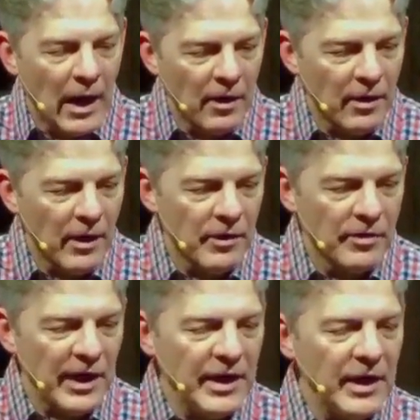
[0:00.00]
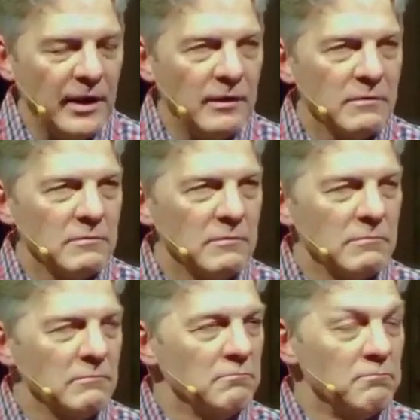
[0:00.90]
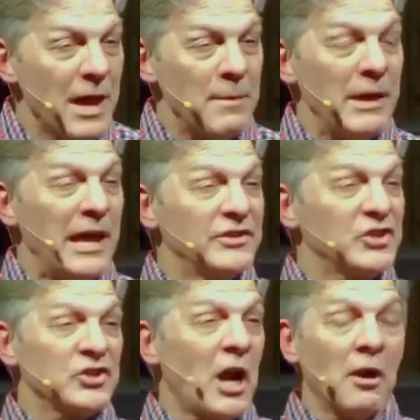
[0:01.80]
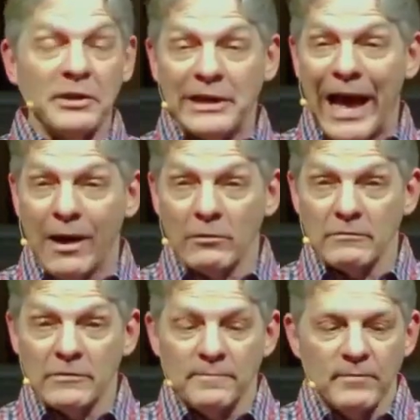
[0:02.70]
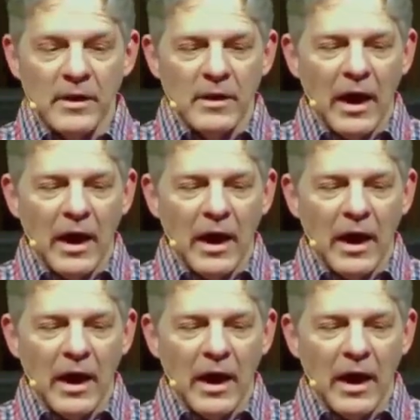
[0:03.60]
Uh, they maybe started out